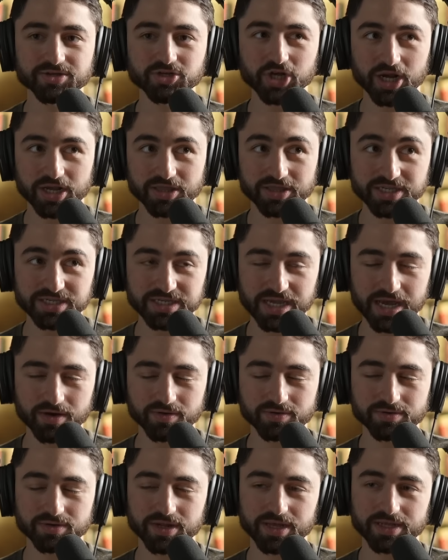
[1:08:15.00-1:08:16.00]
check this
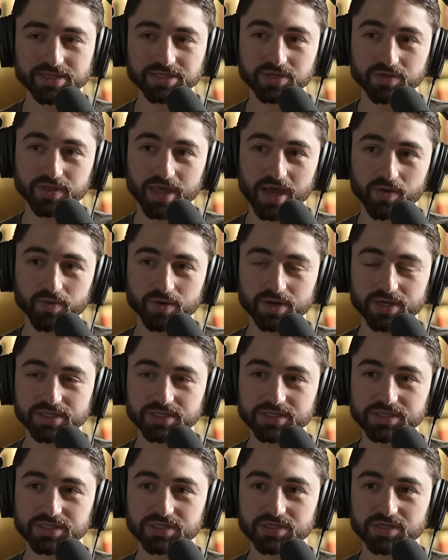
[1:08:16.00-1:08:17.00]
out. And so that
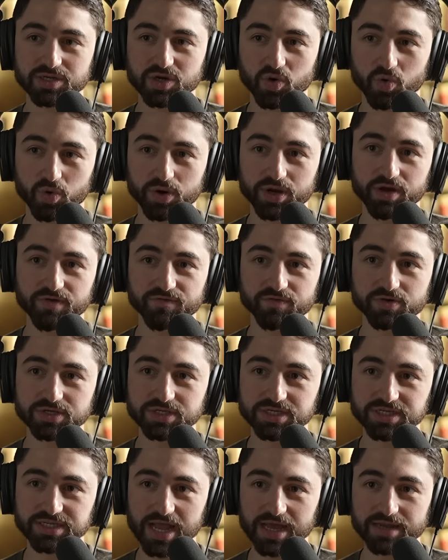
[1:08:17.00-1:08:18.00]
was Oreo
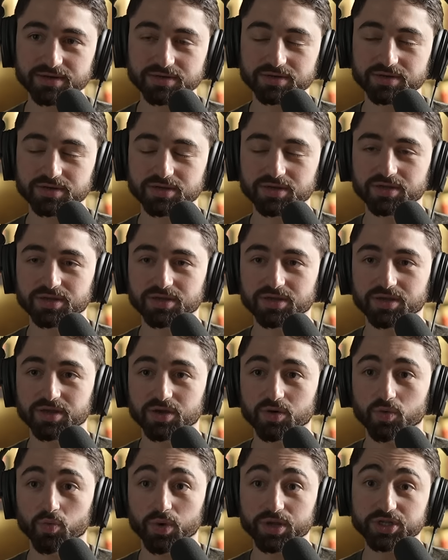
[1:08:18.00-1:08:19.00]
versus statin,
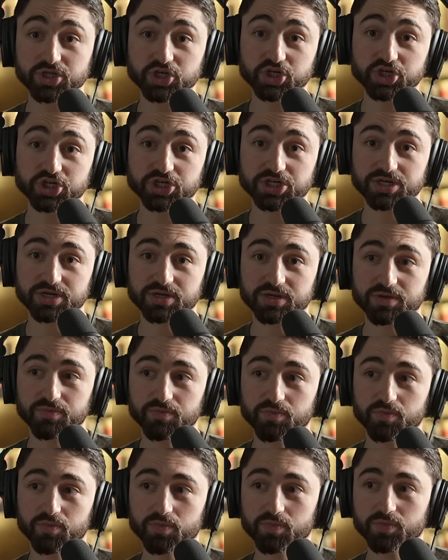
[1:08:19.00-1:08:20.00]
which,
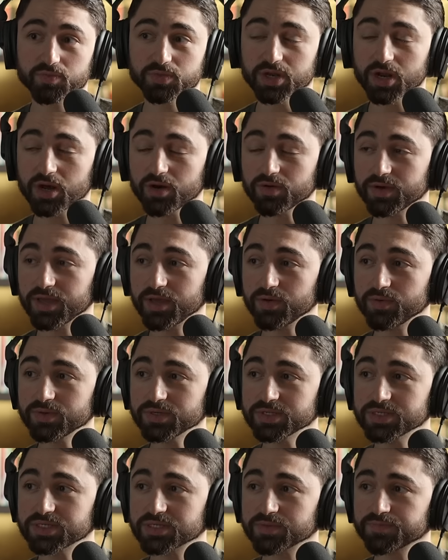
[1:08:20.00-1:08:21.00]
you know, it
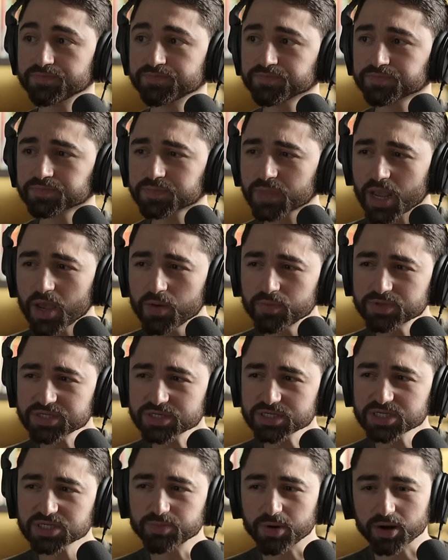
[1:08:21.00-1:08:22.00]
was it was
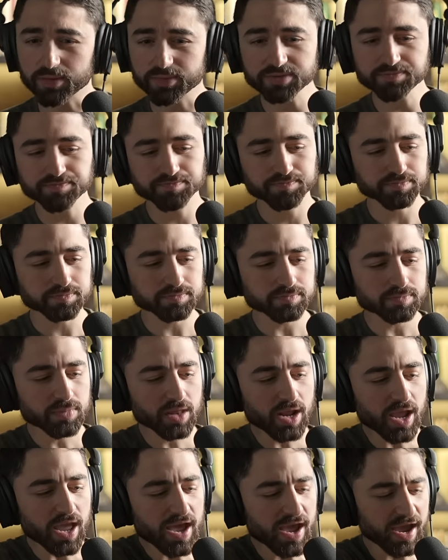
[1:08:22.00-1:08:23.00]
an experiment.
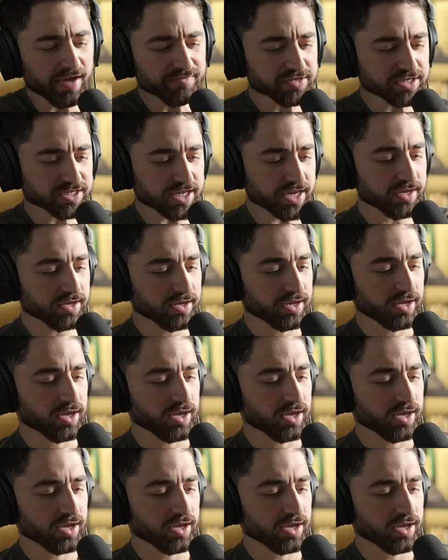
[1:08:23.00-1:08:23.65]
I have to say,